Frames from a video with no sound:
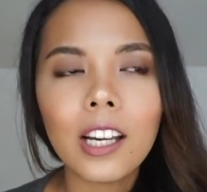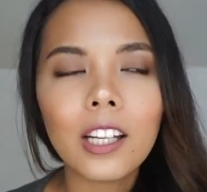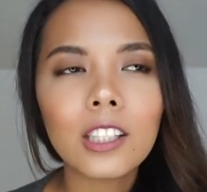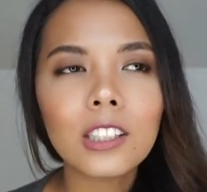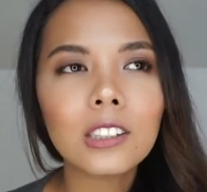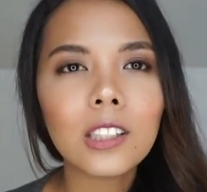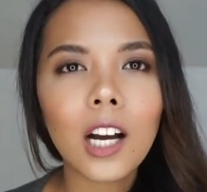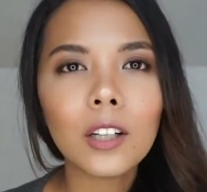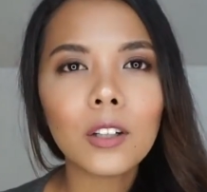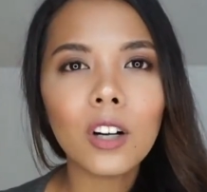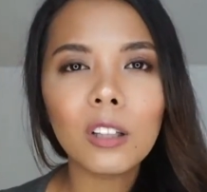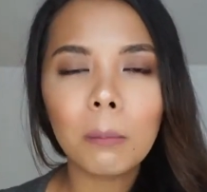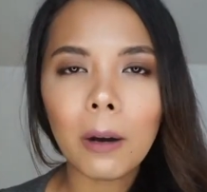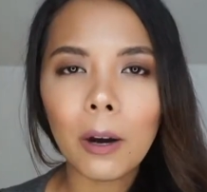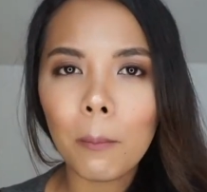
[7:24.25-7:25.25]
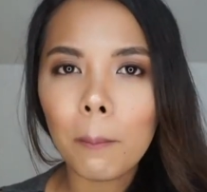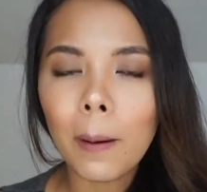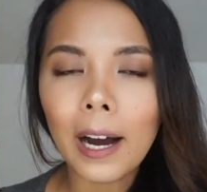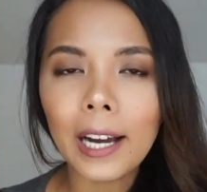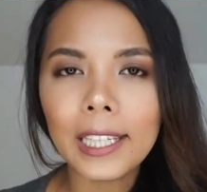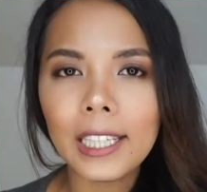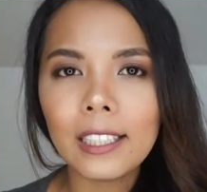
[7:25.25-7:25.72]
It is not all about
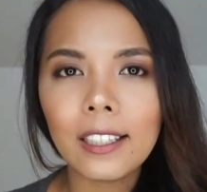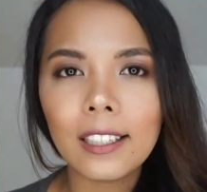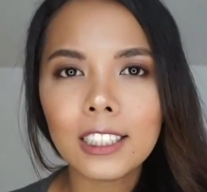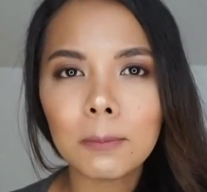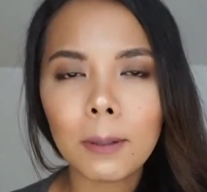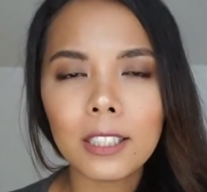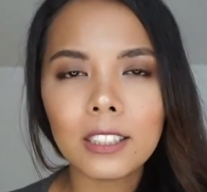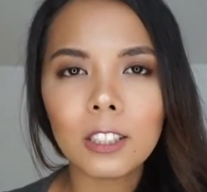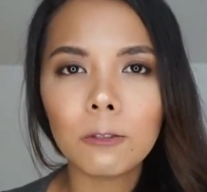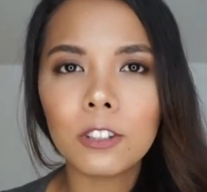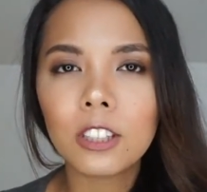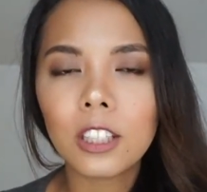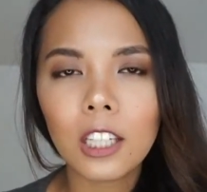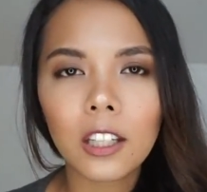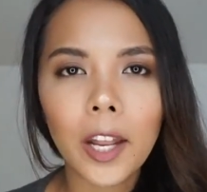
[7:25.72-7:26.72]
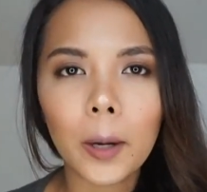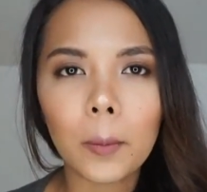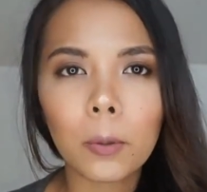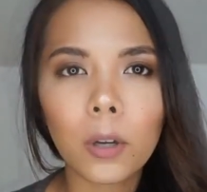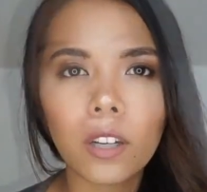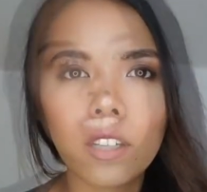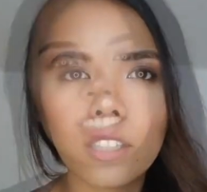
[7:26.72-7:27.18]
buying the expensive
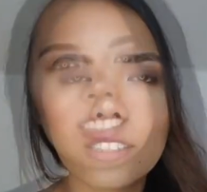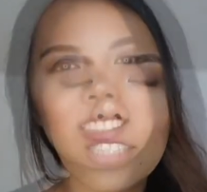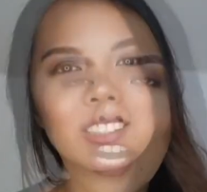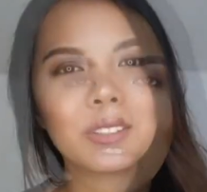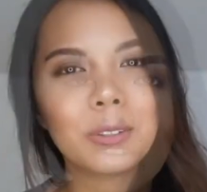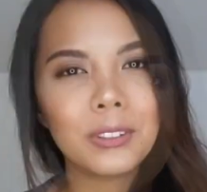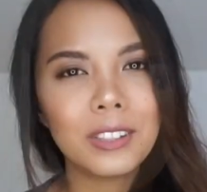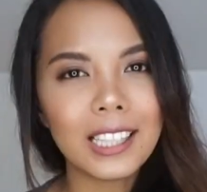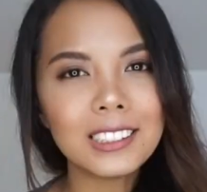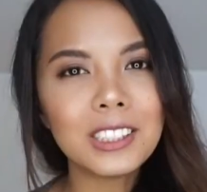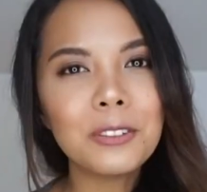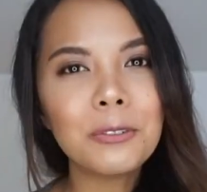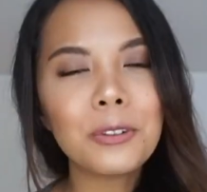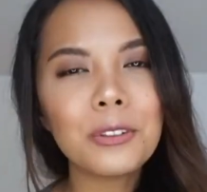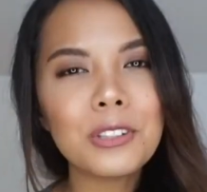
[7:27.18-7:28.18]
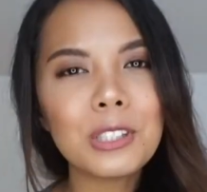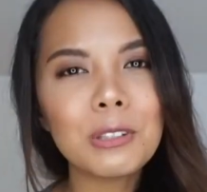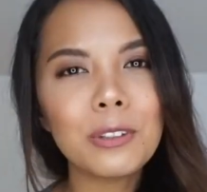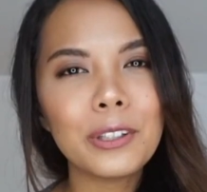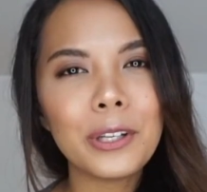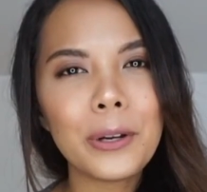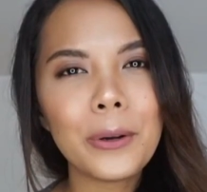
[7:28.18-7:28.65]
skincare products. So that's it for this
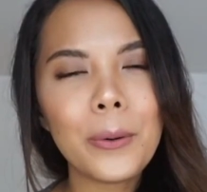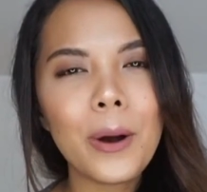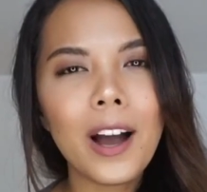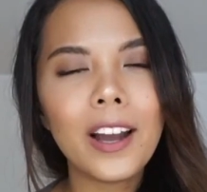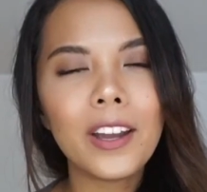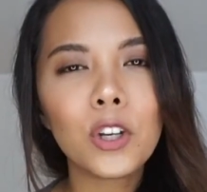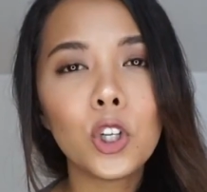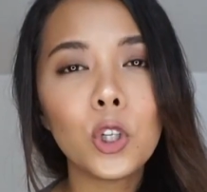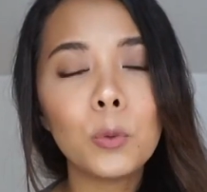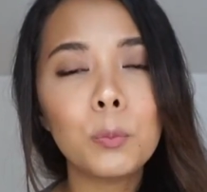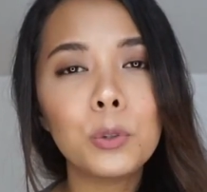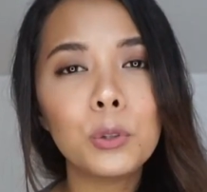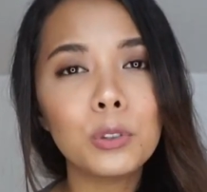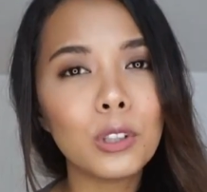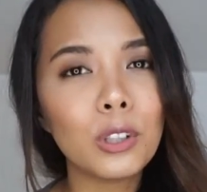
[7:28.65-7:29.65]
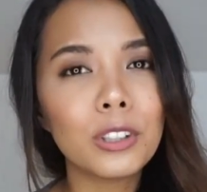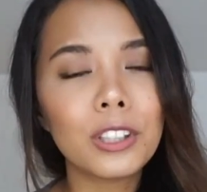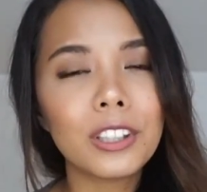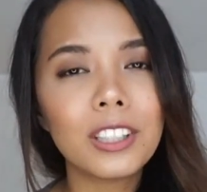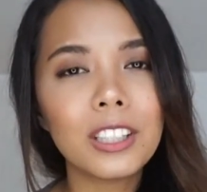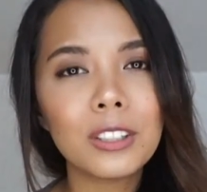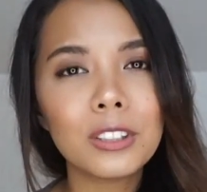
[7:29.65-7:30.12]
video. I hope you learned
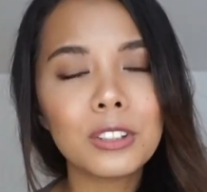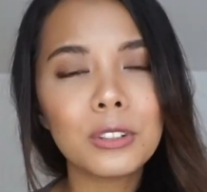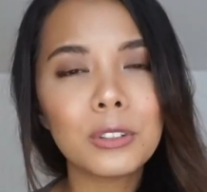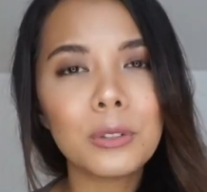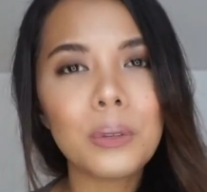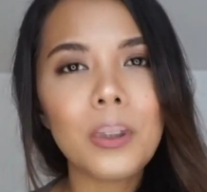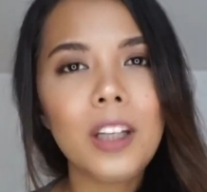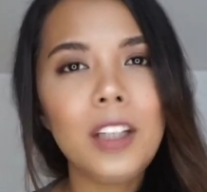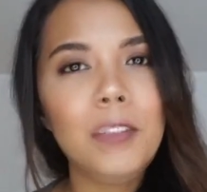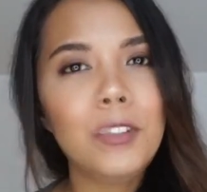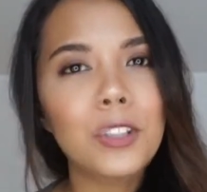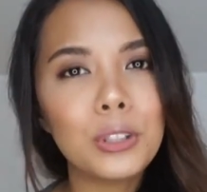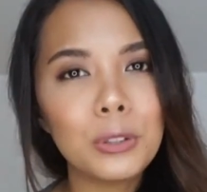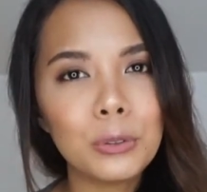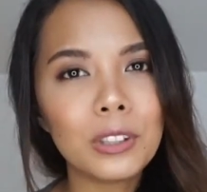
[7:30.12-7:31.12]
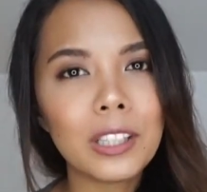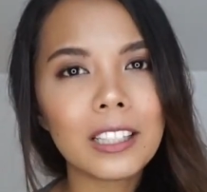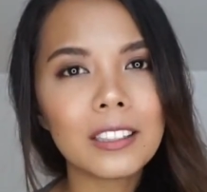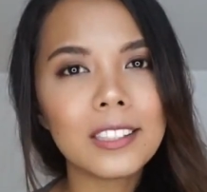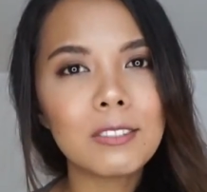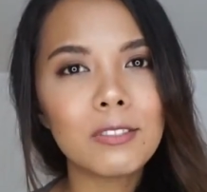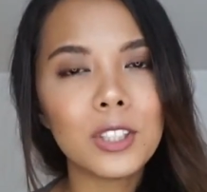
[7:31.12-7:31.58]
a thing or two. And if you do
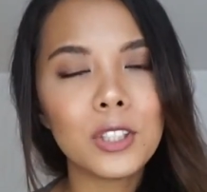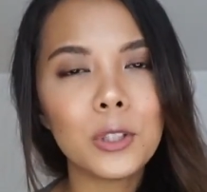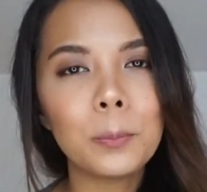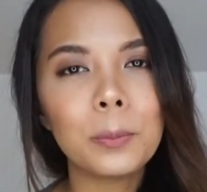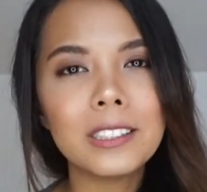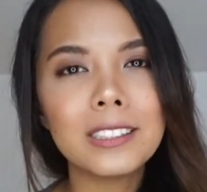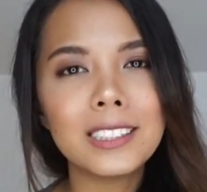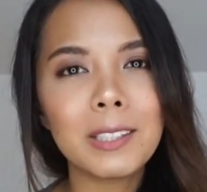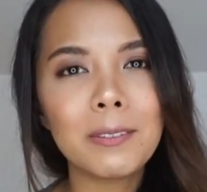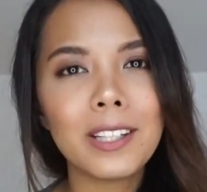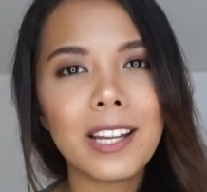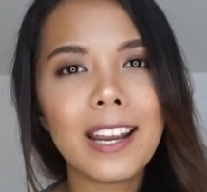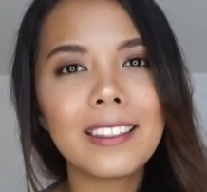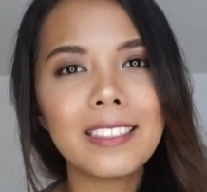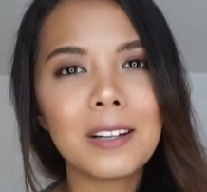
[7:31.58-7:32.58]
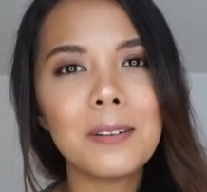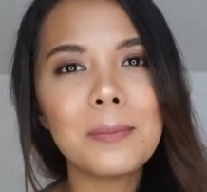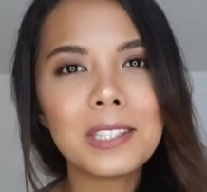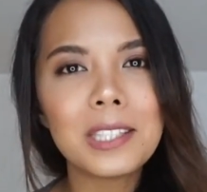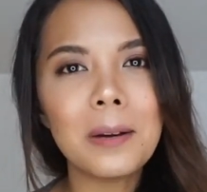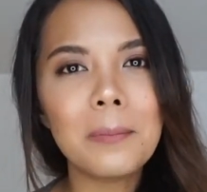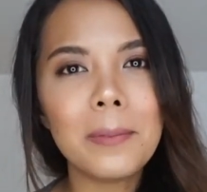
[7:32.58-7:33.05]
like this video, please give it a
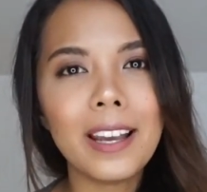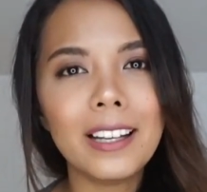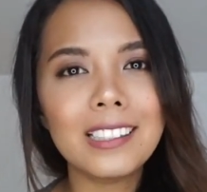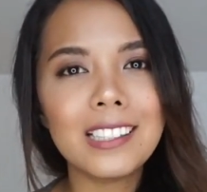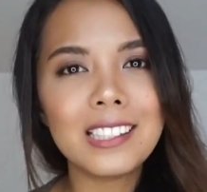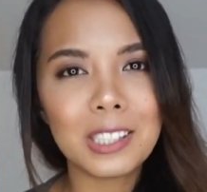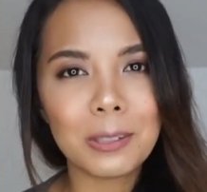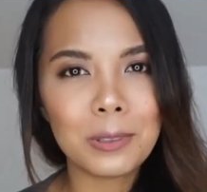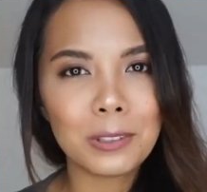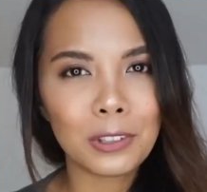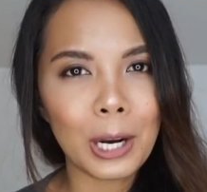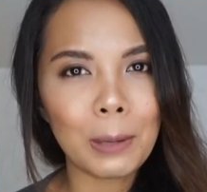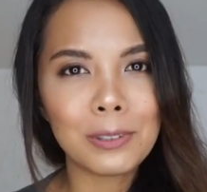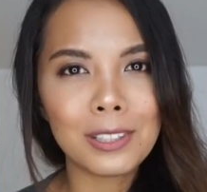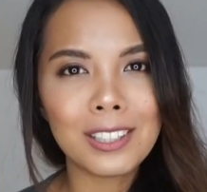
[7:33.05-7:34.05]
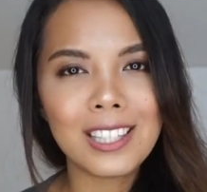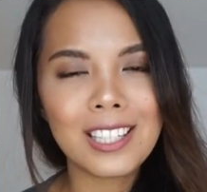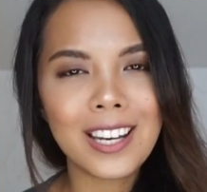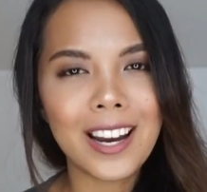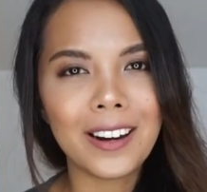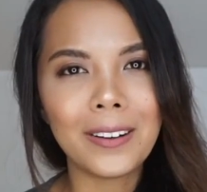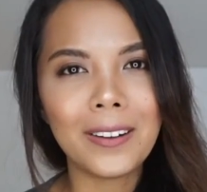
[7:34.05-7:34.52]
thumbs up and subscribe to
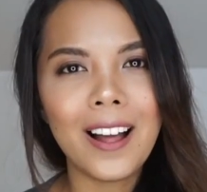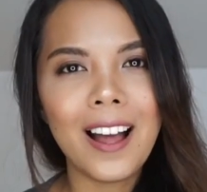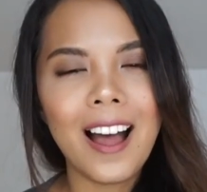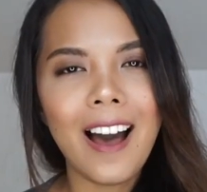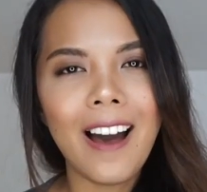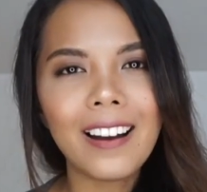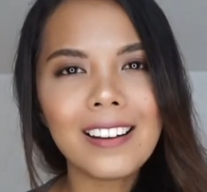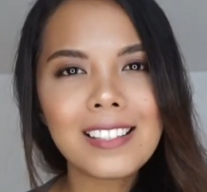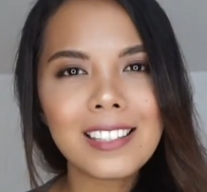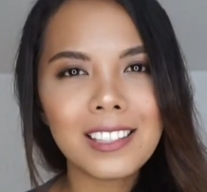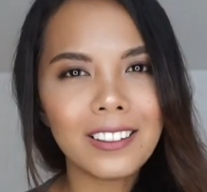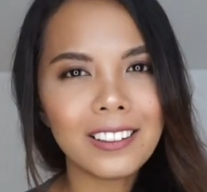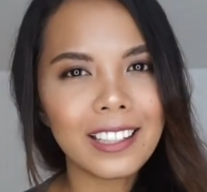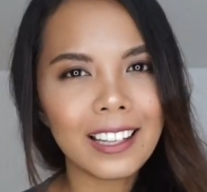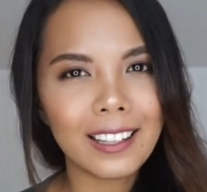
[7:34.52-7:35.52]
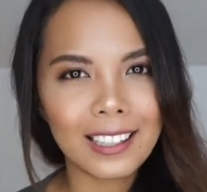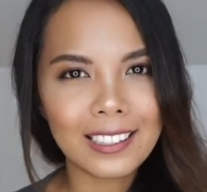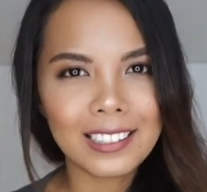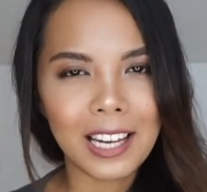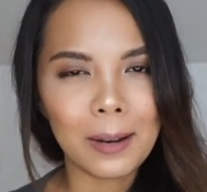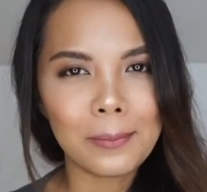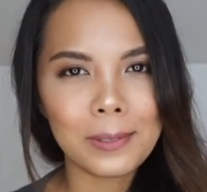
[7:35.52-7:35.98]
this channel. I'll see you again
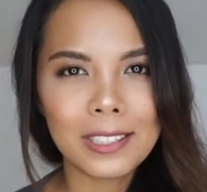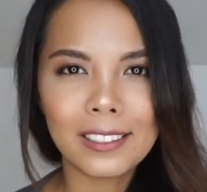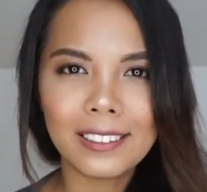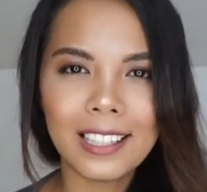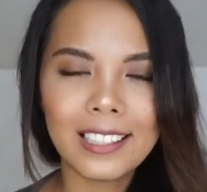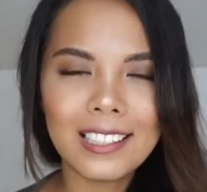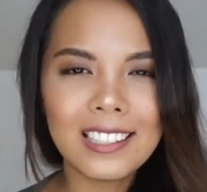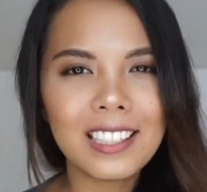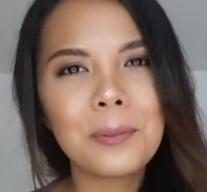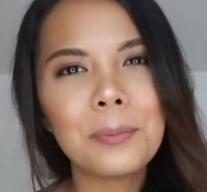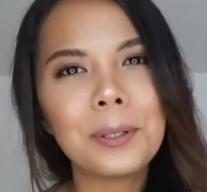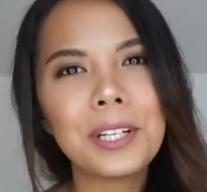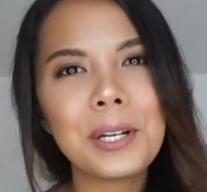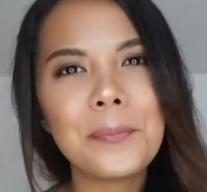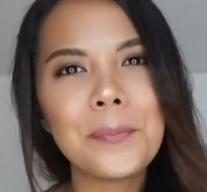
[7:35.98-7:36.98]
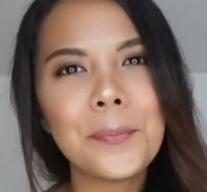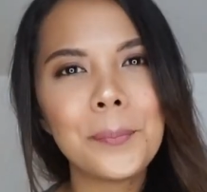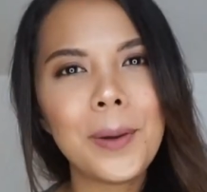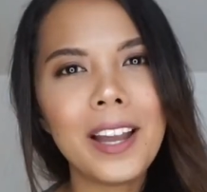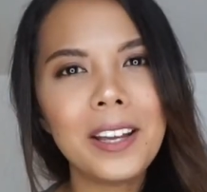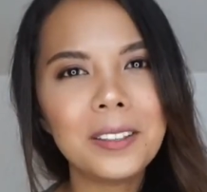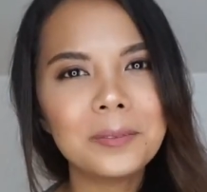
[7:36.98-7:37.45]
next time. Till then, stay pretty.
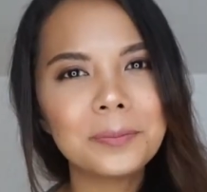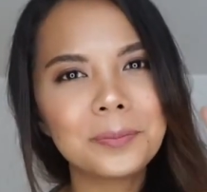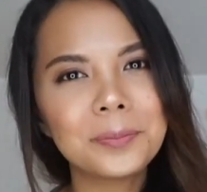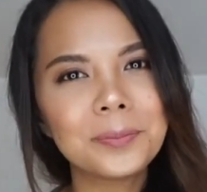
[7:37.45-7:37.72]
Bye!